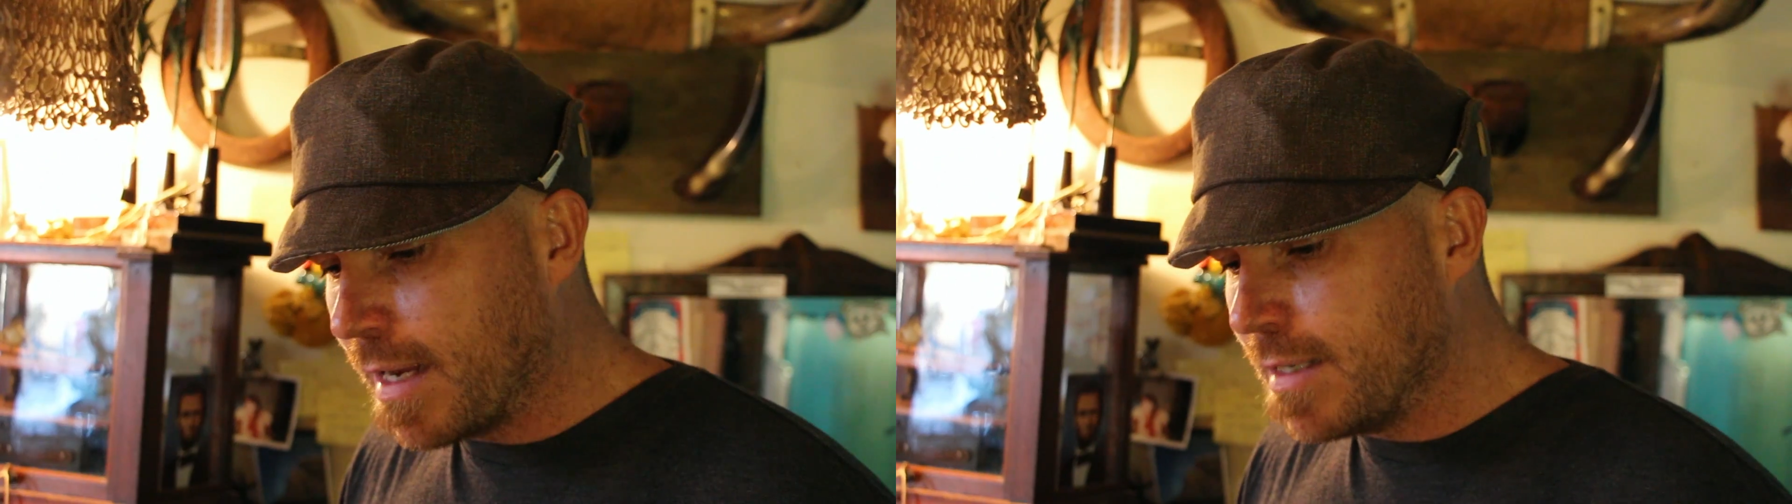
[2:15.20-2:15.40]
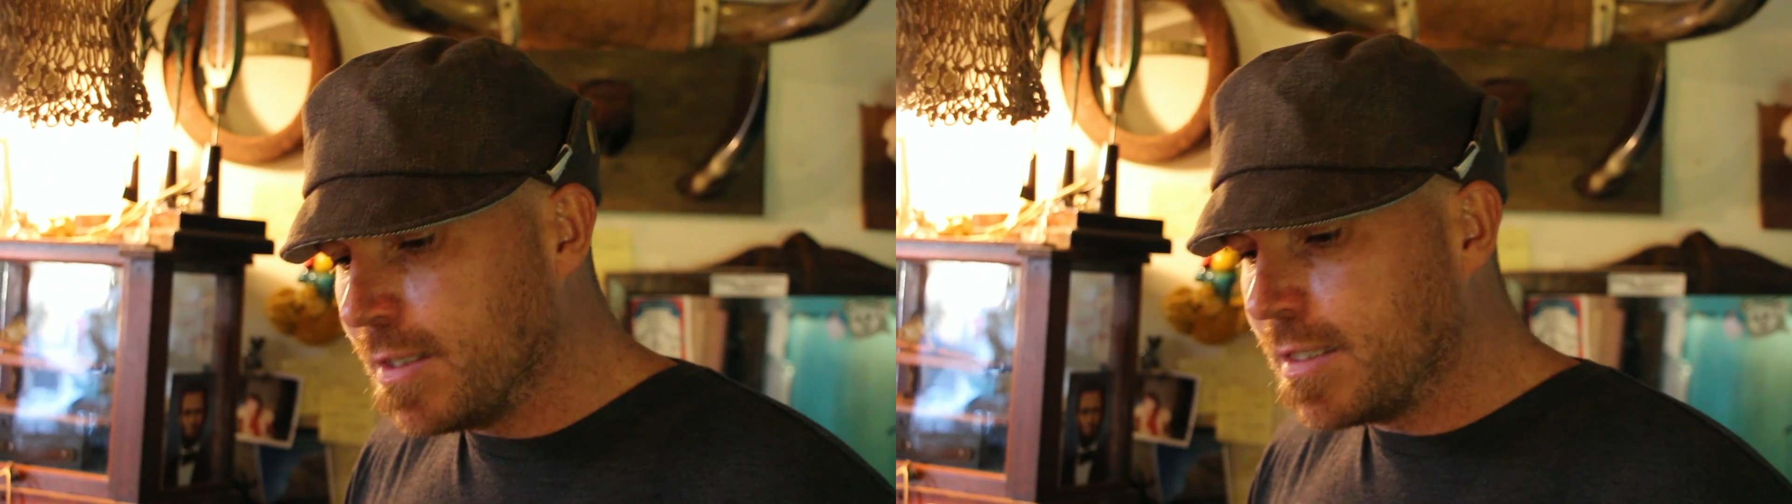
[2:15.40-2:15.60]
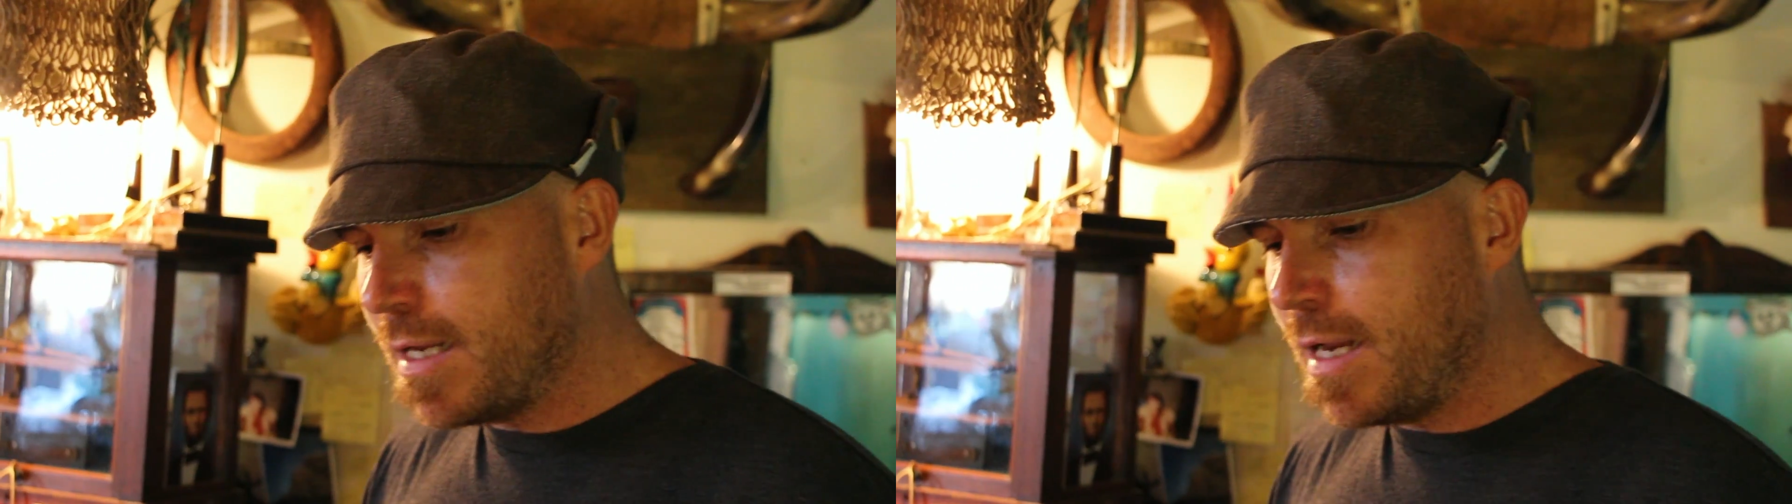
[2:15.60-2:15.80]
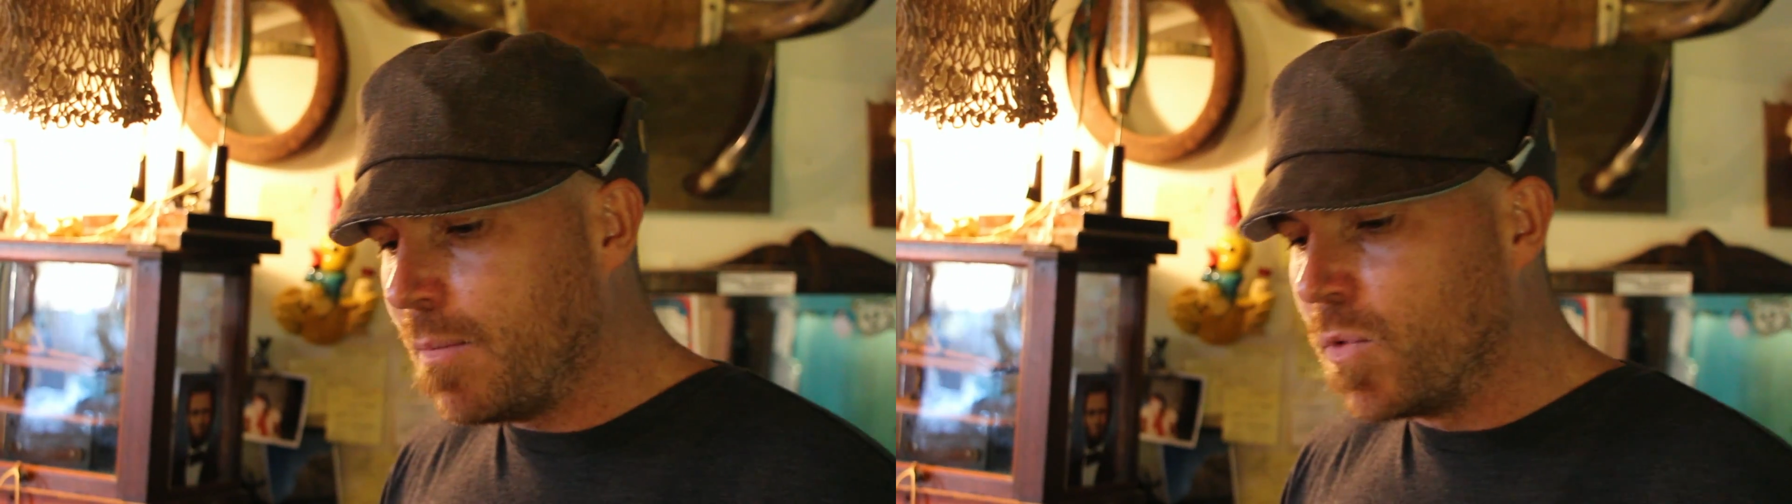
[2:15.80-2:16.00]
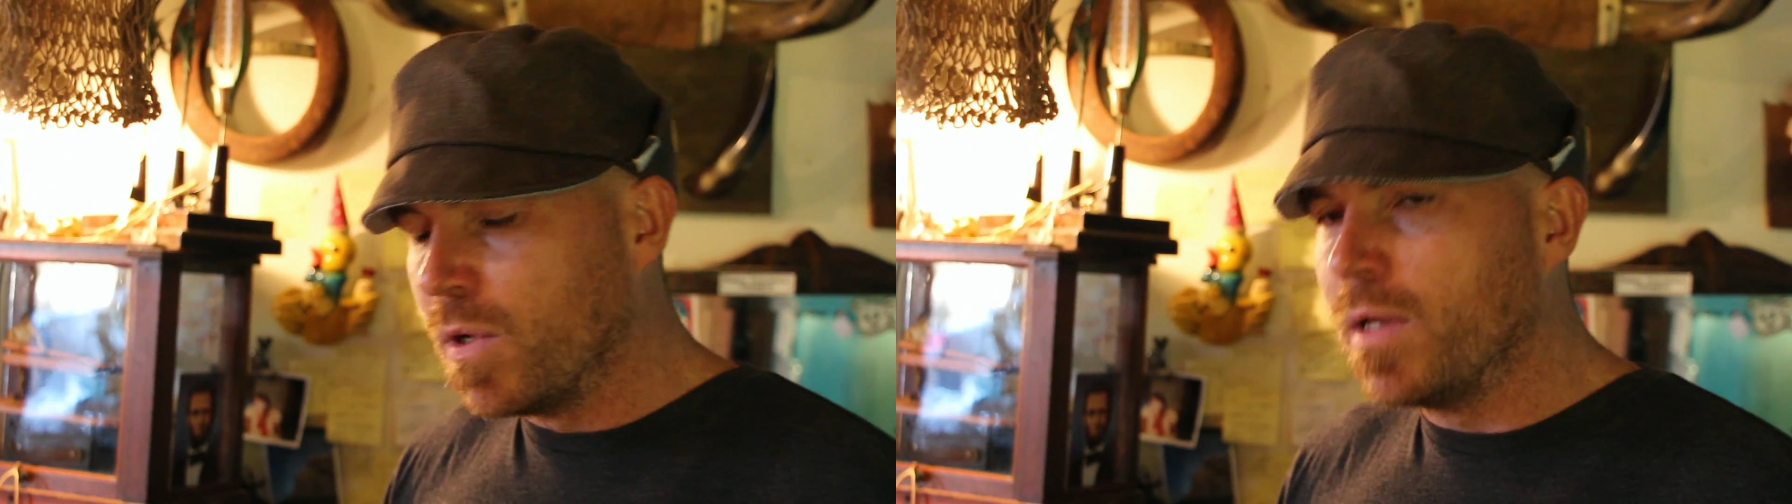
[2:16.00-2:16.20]
I can just say
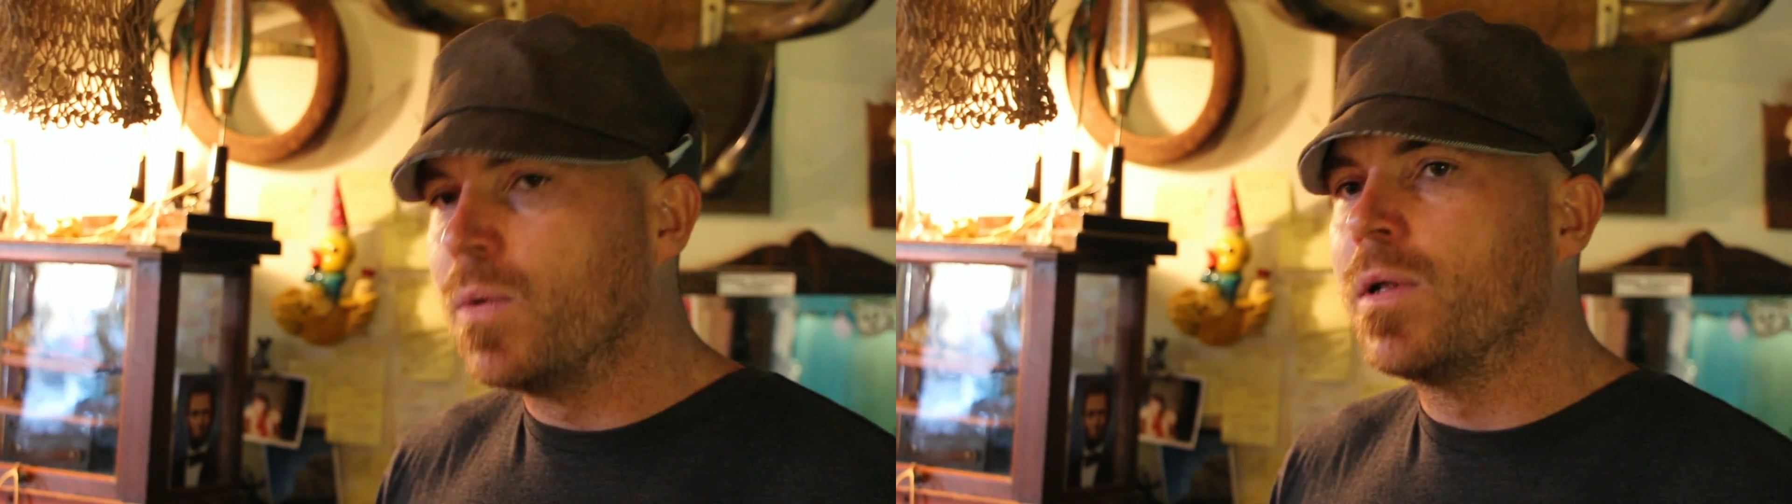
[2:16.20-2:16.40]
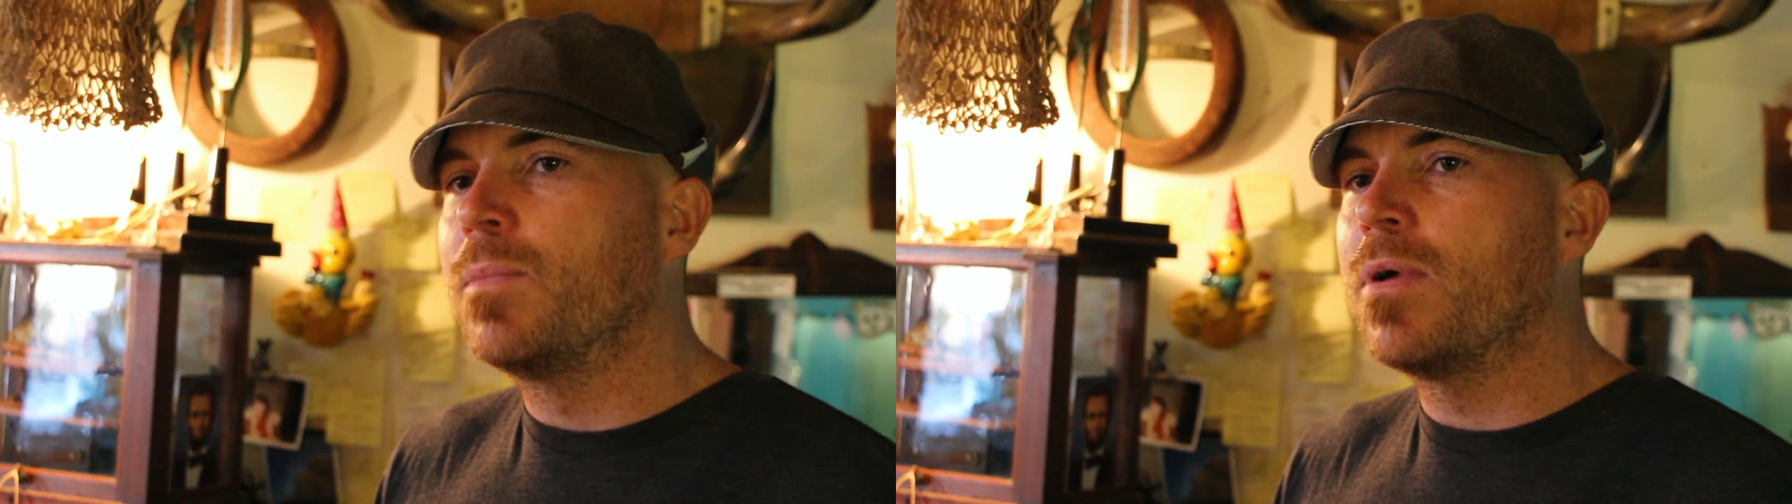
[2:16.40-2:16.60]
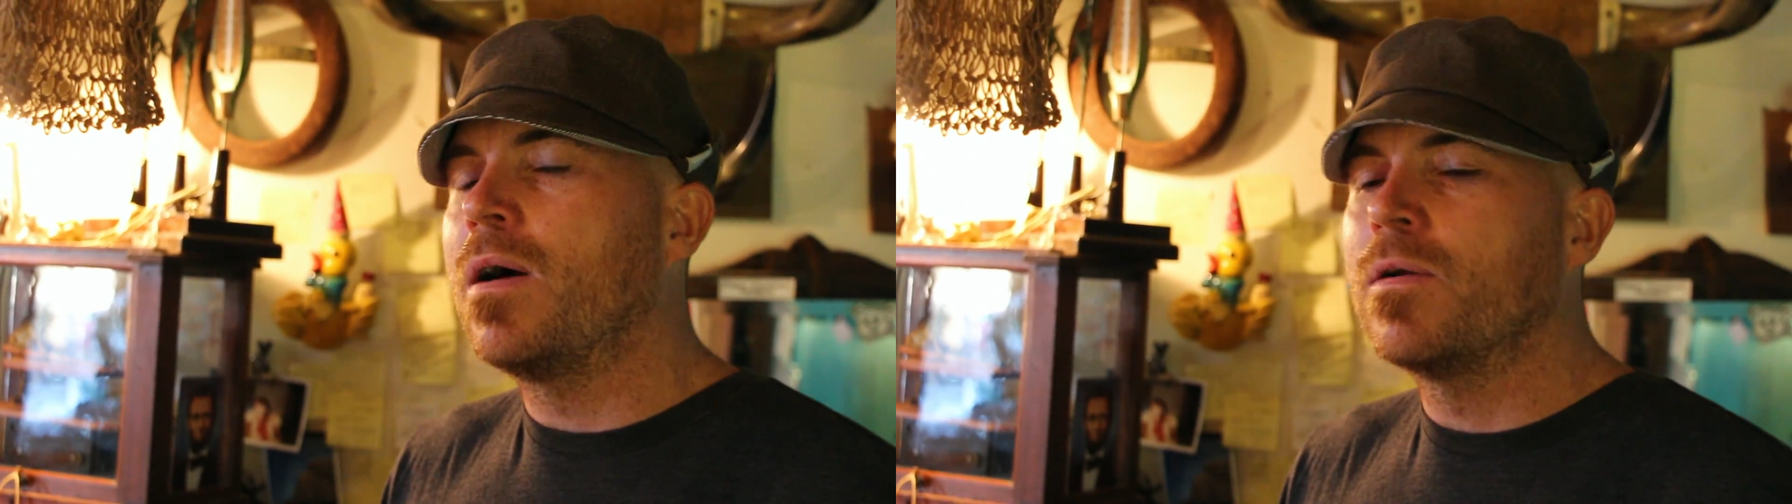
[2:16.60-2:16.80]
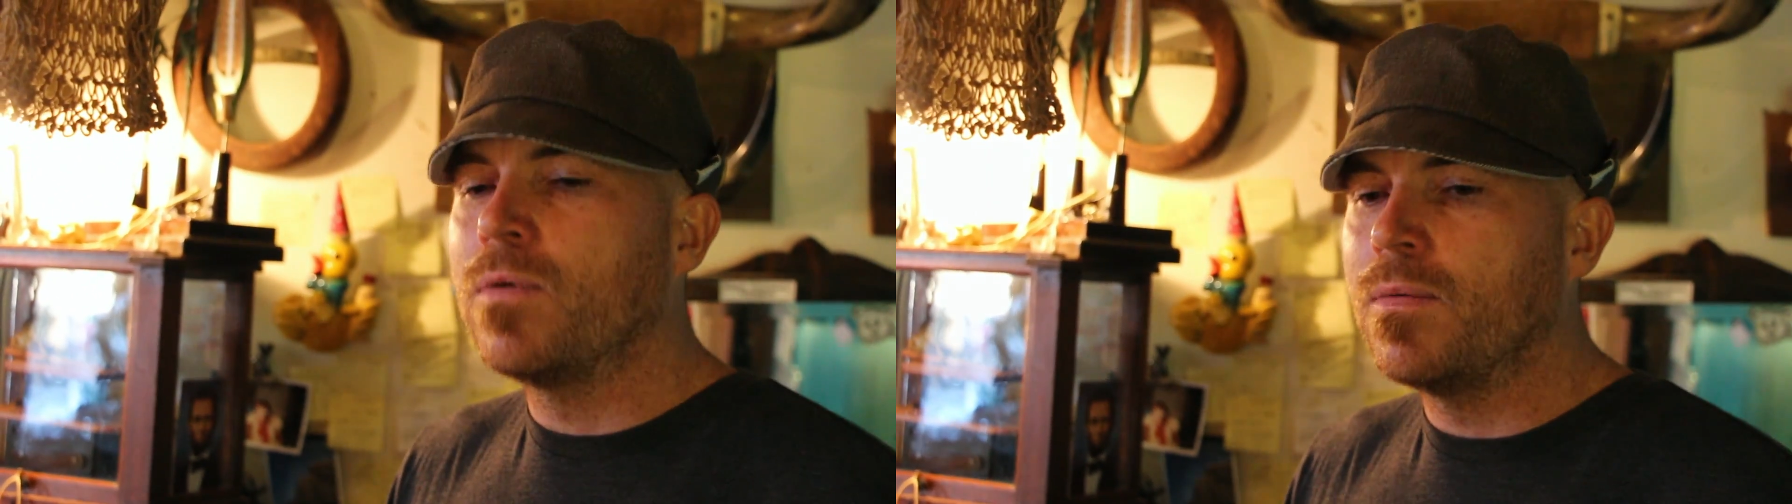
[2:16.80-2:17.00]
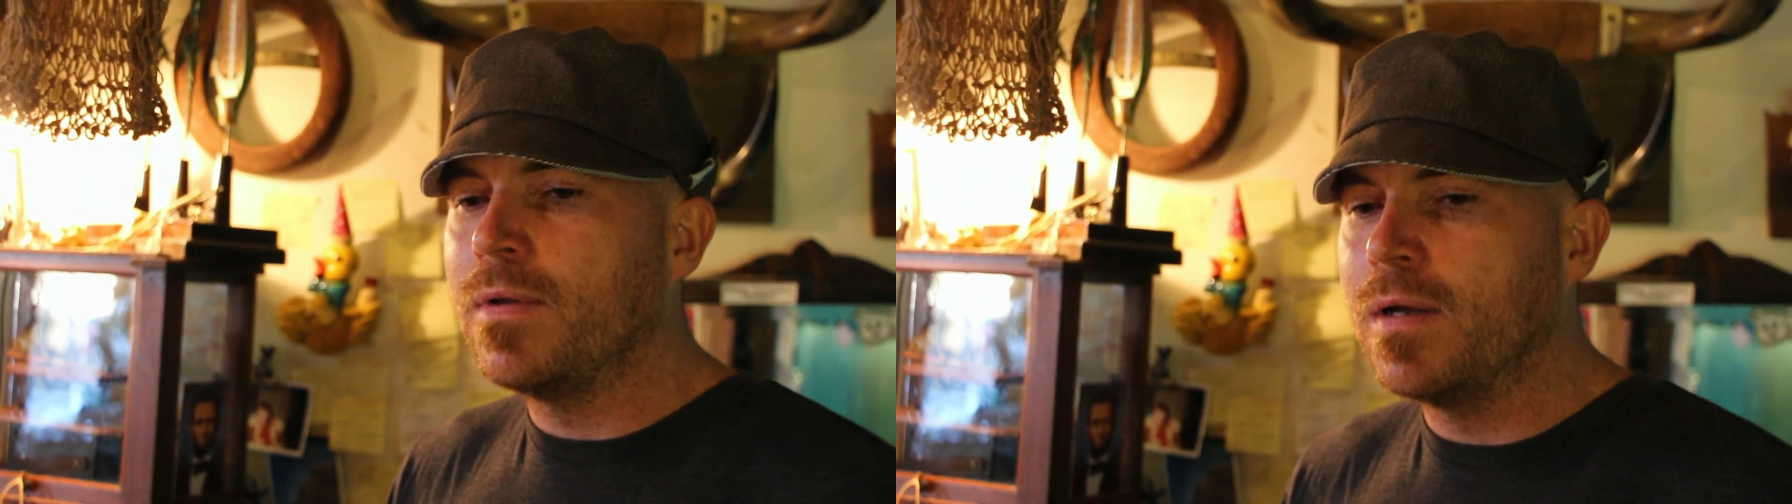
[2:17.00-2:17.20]
I'm really, really proud of
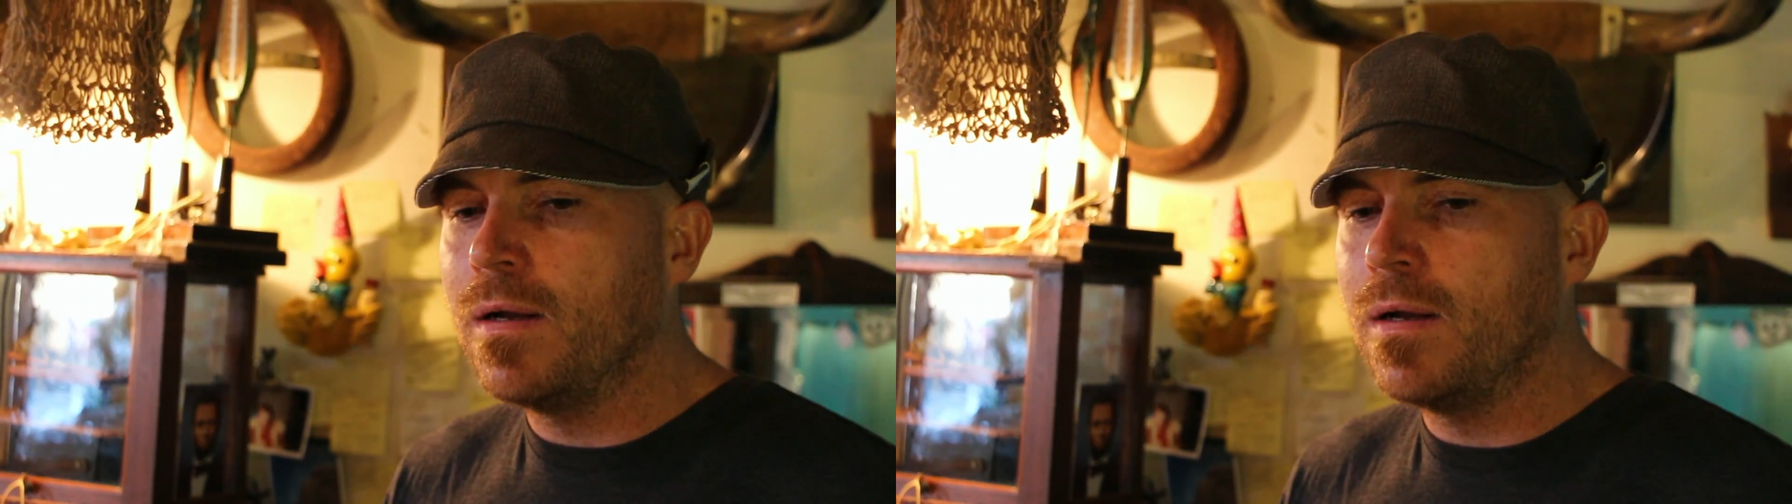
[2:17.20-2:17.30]
what we've